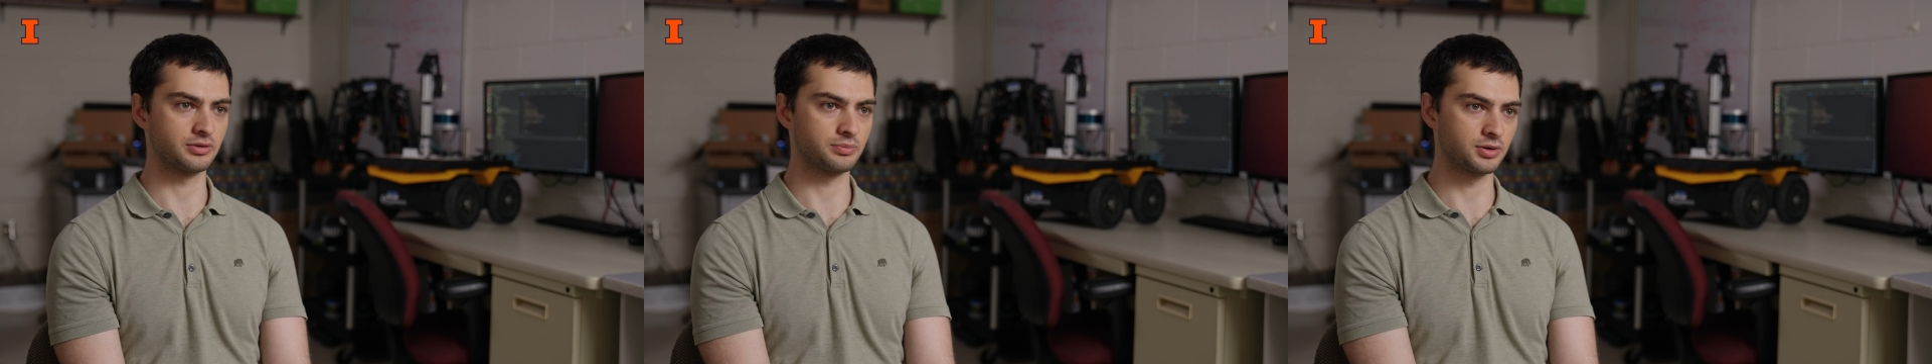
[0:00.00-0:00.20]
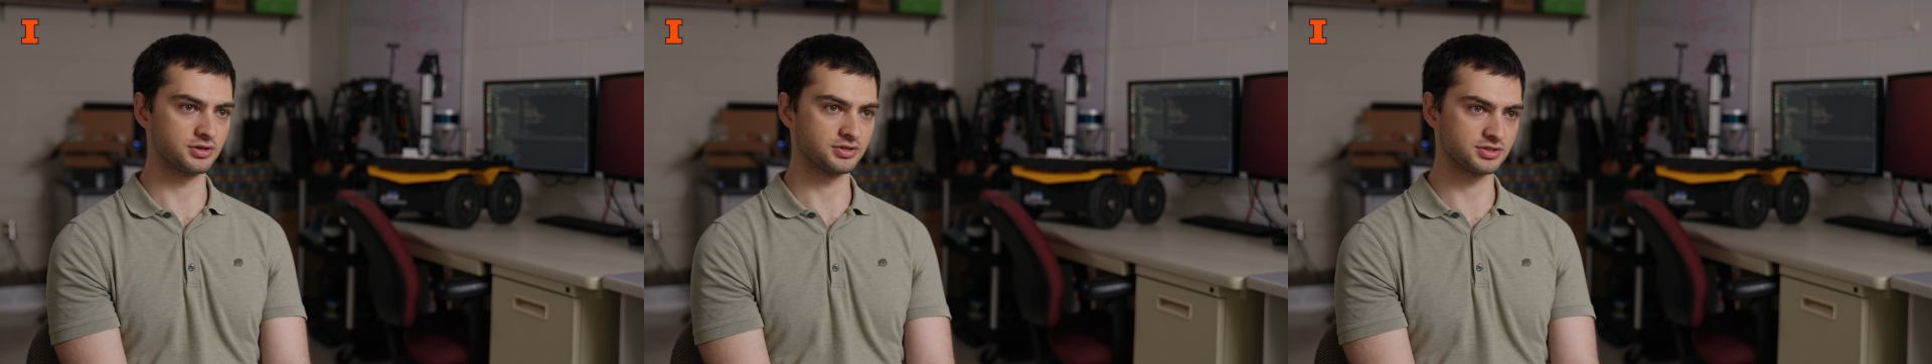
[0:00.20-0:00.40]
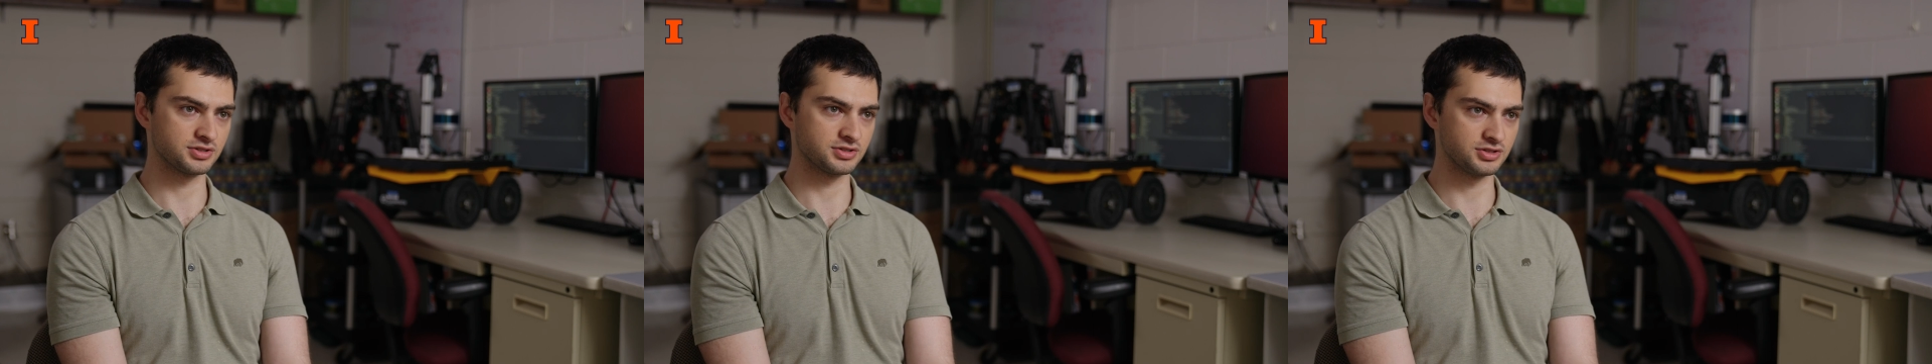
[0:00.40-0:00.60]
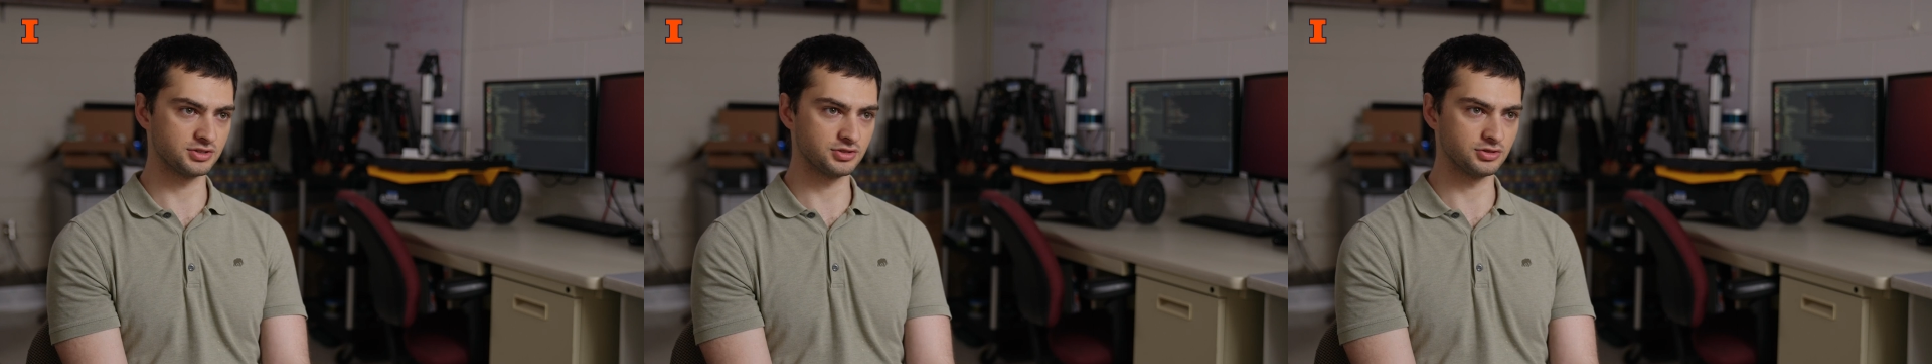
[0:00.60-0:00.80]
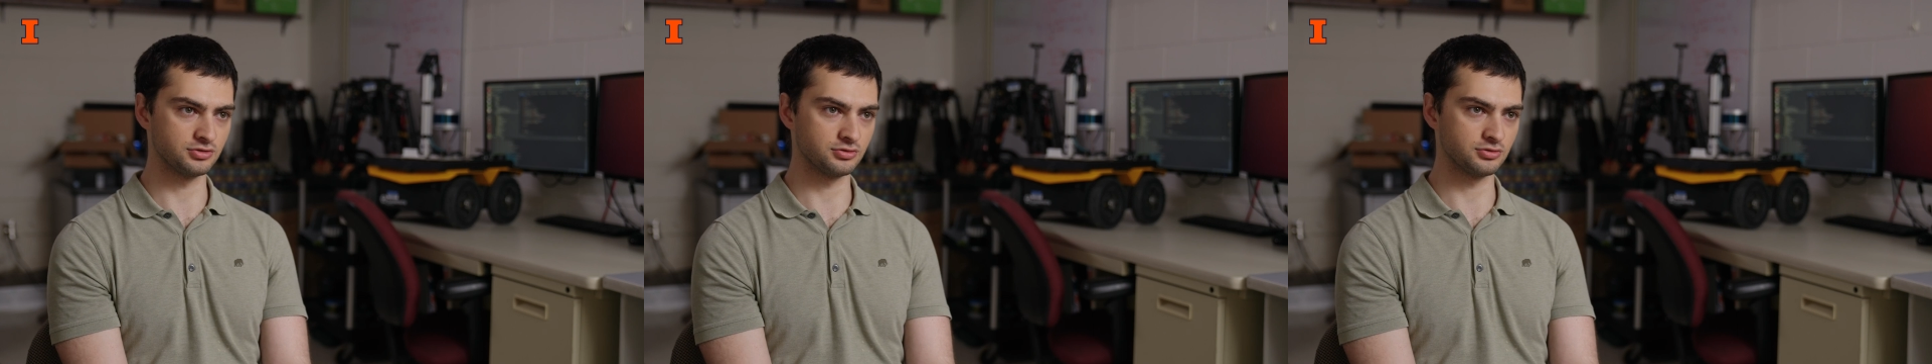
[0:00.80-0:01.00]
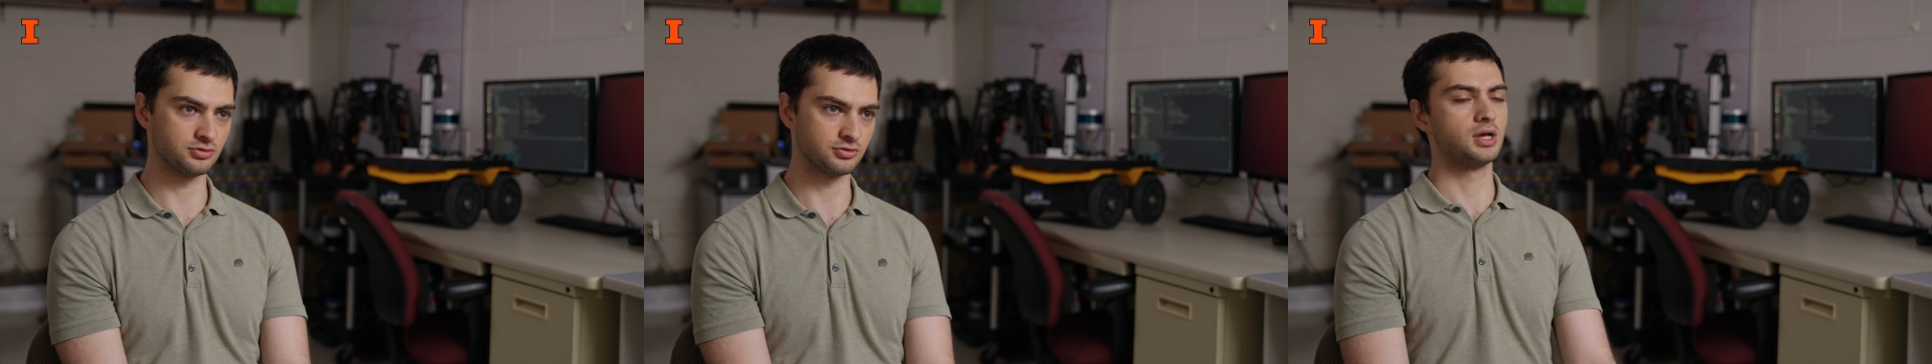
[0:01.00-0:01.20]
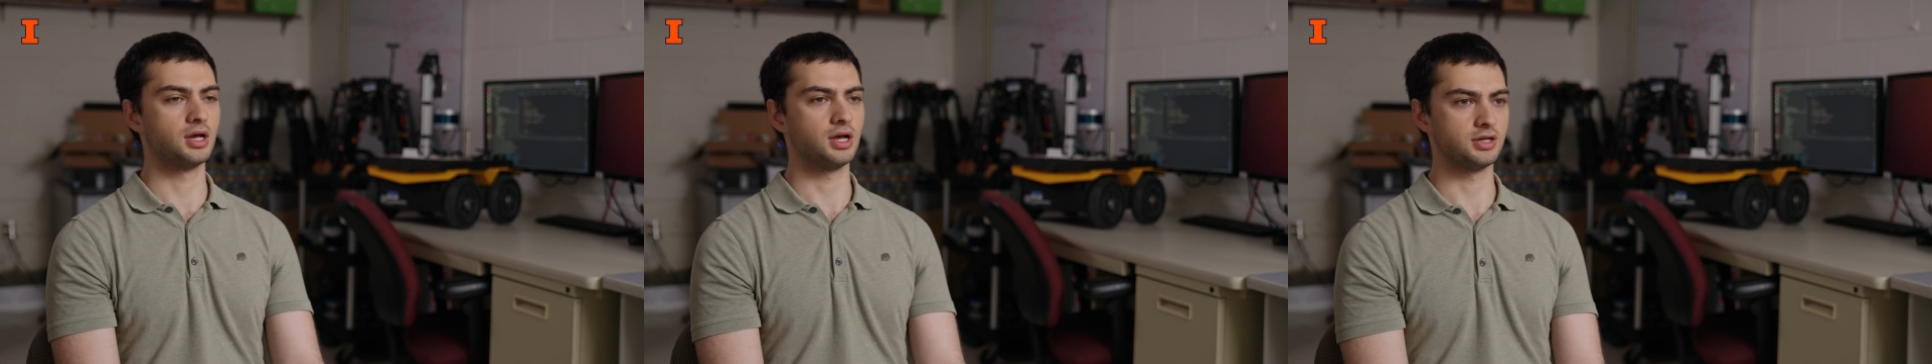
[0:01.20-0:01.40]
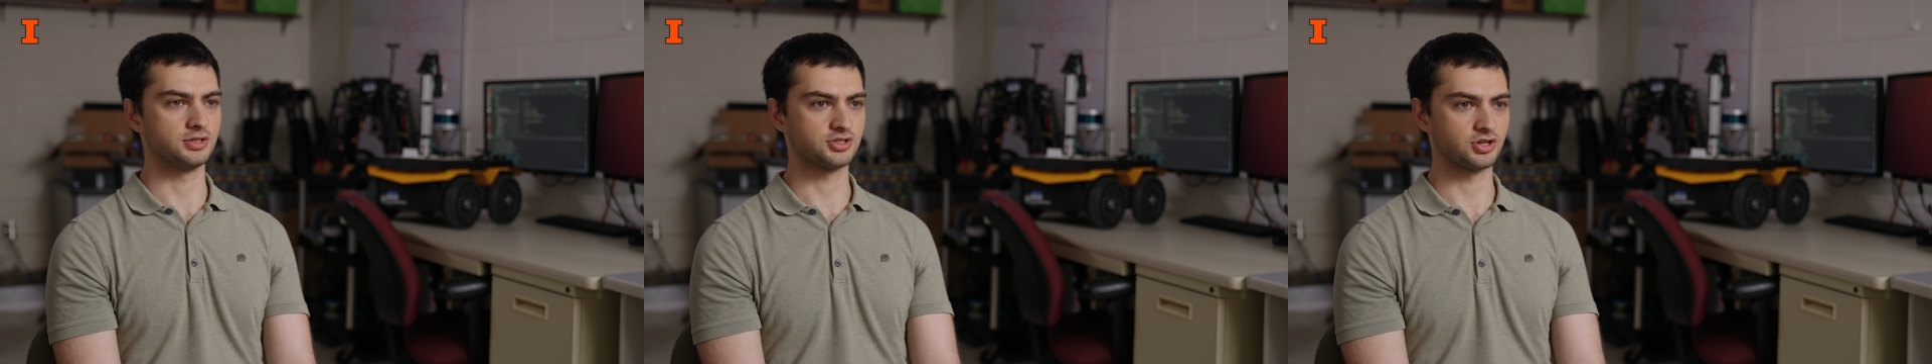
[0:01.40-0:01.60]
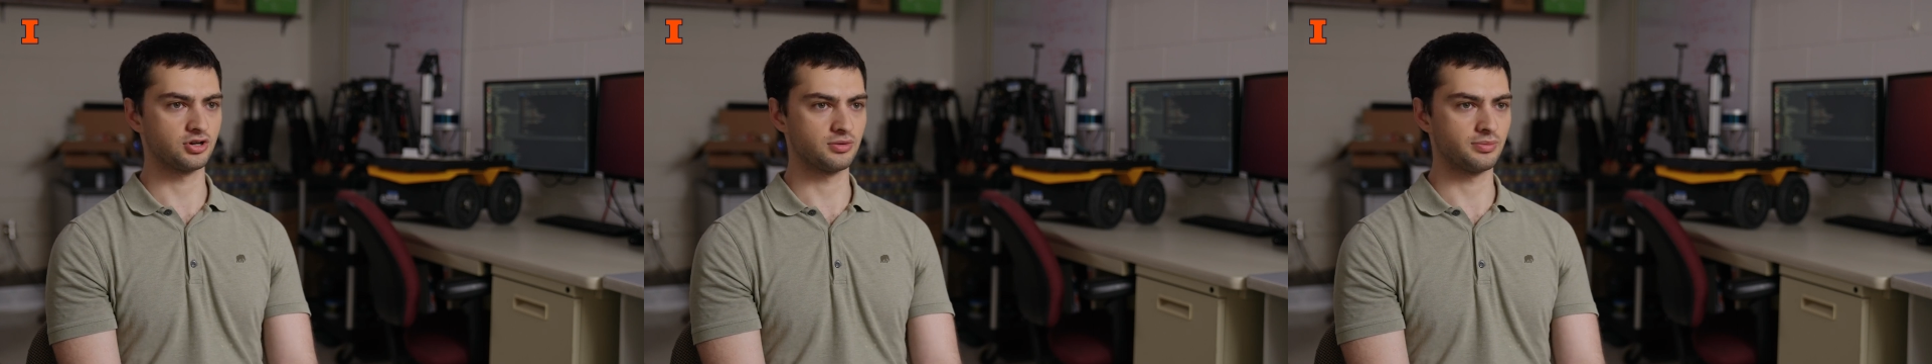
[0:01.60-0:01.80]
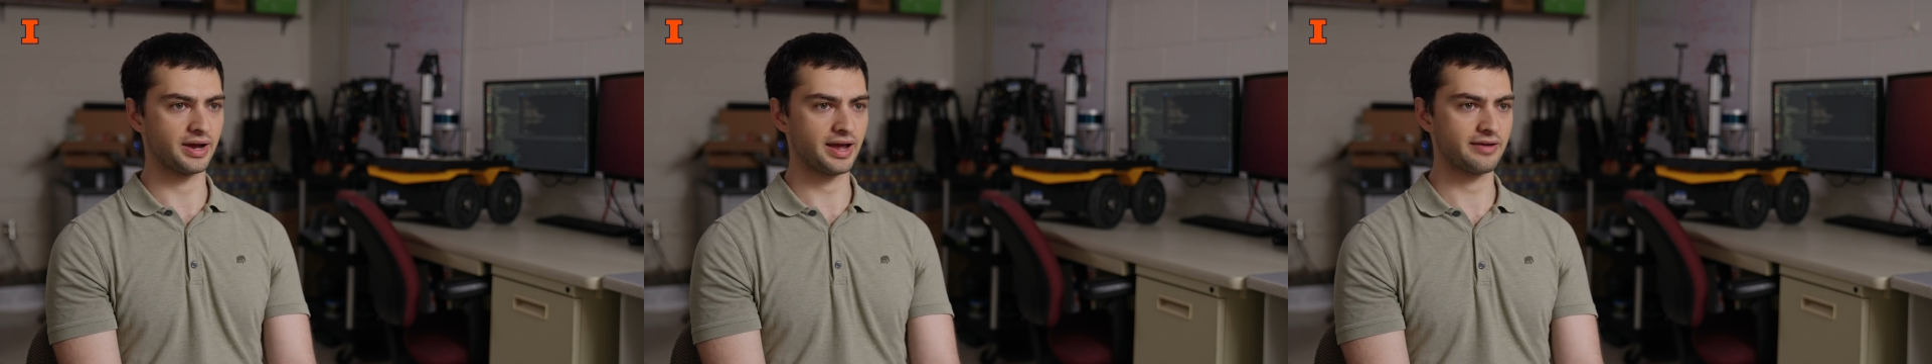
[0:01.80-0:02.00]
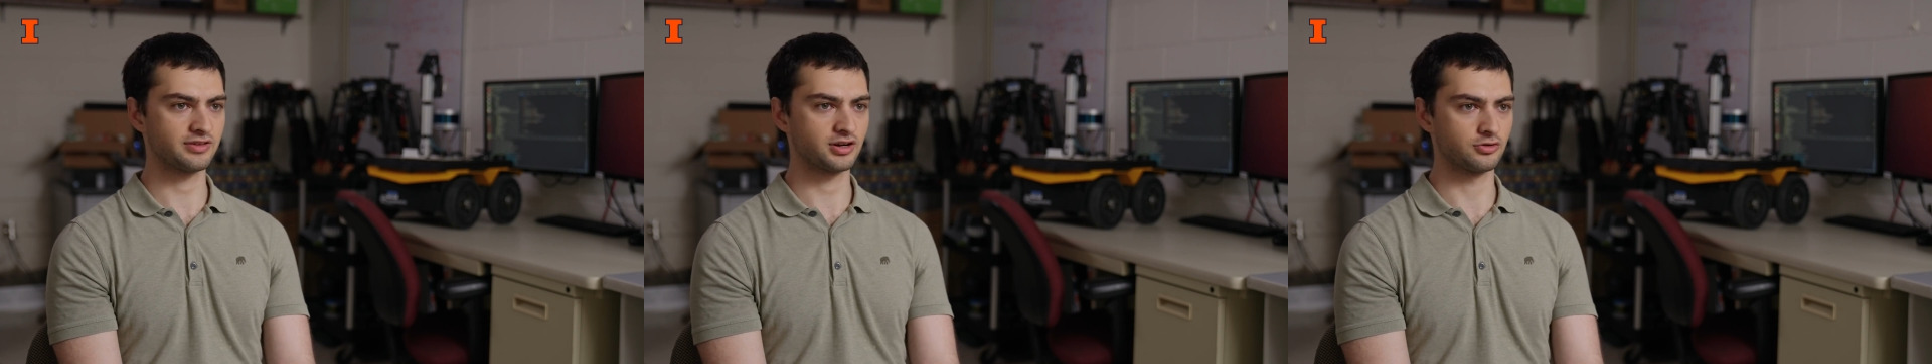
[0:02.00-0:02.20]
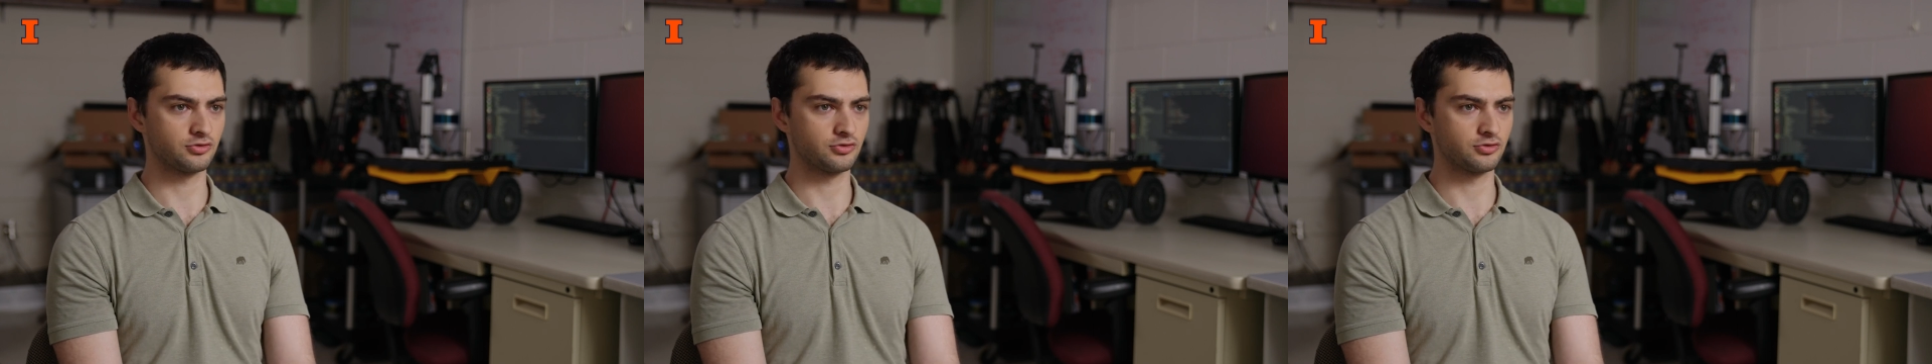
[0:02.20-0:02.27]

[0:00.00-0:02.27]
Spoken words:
a person to do. And so by having